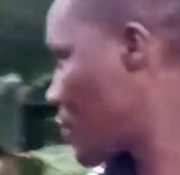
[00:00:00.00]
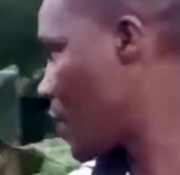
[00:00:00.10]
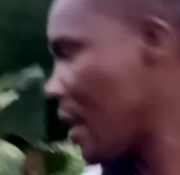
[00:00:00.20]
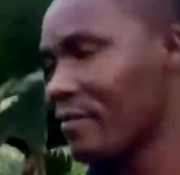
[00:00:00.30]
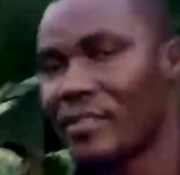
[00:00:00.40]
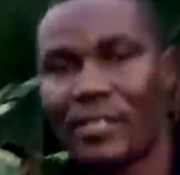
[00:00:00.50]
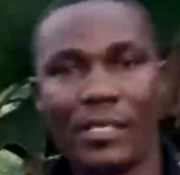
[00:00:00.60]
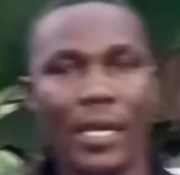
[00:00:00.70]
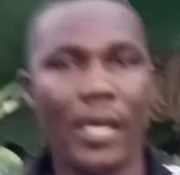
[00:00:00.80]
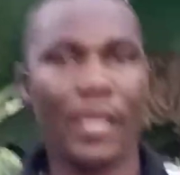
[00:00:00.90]
thrives
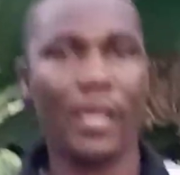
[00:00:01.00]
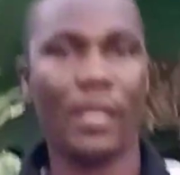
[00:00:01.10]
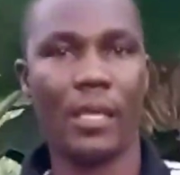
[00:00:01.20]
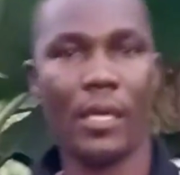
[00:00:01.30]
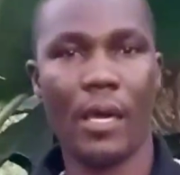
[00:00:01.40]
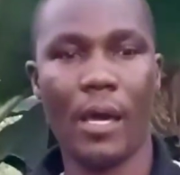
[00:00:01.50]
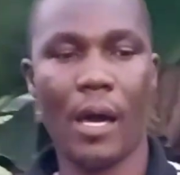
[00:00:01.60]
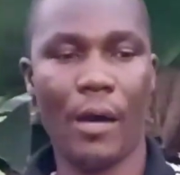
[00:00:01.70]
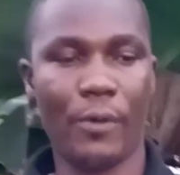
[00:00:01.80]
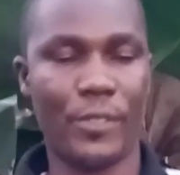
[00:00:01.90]
year in year
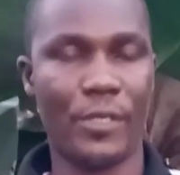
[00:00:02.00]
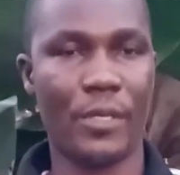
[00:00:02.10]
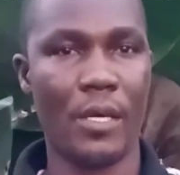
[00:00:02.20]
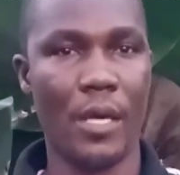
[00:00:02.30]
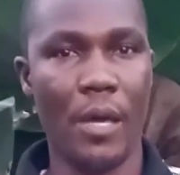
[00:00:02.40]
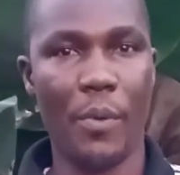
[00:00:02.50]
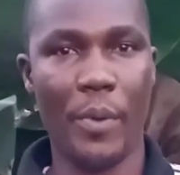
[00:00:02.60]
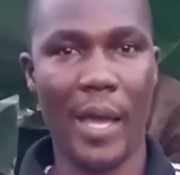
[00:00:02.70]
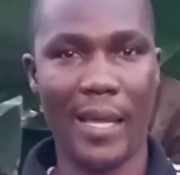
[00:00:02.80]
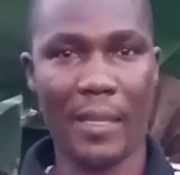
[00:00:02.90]
out
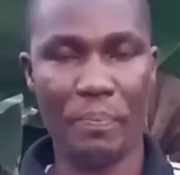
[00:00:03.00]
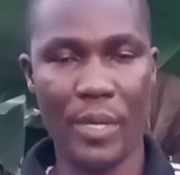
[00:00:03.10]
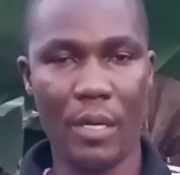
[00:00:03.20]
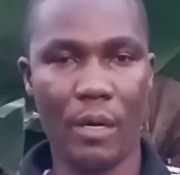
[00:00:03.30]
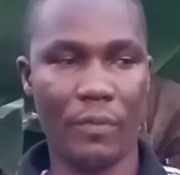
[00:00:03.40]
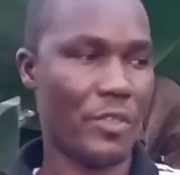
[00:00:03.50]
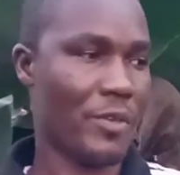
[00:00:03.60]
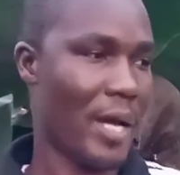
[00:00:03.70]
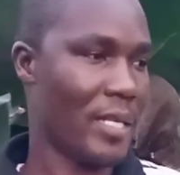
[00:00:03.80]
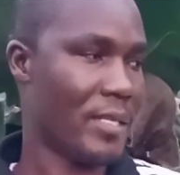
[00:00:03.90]
we are at the peak of the
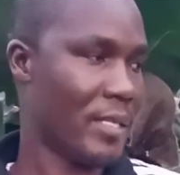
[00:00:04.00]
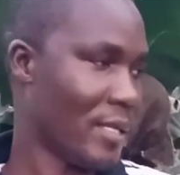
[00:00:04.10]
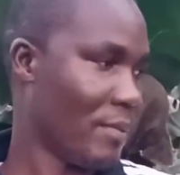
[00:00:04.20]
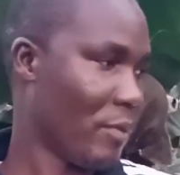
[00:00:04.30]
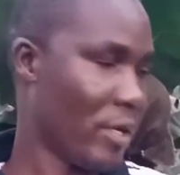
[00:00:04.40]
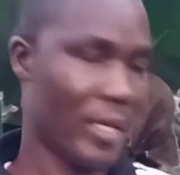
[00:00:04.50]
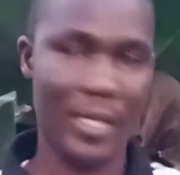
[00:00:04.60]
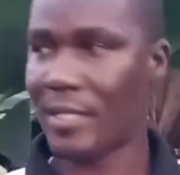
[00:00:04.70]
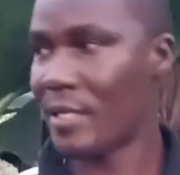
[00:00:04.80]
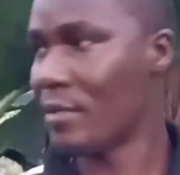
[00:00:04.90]
dry season but you
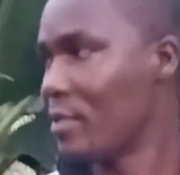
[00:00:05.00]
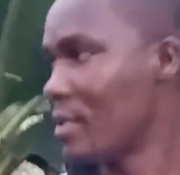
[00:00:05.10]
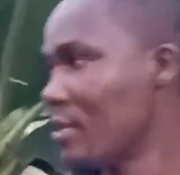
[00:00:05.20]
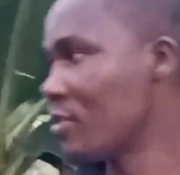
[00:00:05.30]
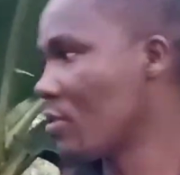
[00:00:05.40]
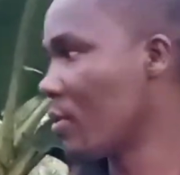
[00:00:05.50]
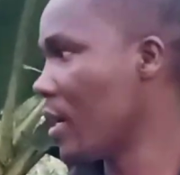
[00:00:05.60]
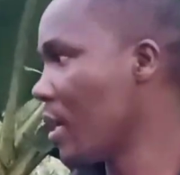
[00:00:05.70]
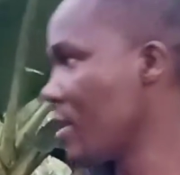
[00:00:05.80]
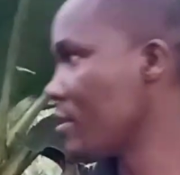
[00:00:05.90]
can still see it's
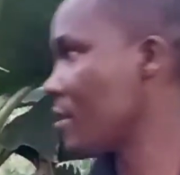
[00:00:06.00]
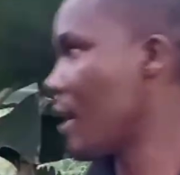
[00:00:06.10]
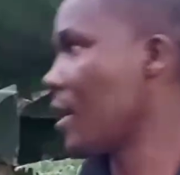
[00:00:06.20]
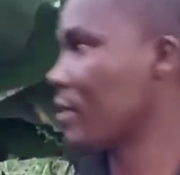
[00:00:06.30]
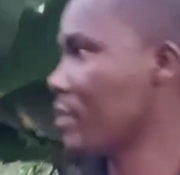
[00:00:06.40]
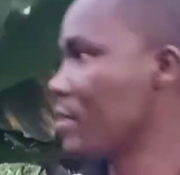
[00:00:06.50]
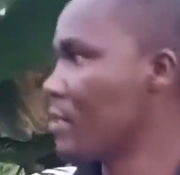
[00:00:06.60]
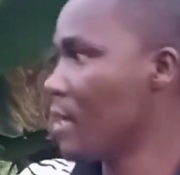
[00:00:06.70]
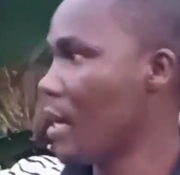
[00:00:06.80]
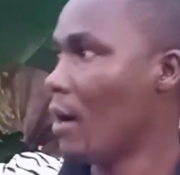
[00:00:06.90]
green inside you can
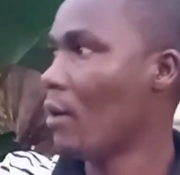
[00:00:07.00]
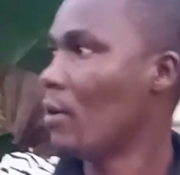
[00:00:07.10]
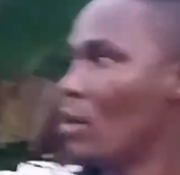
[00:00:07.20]
see how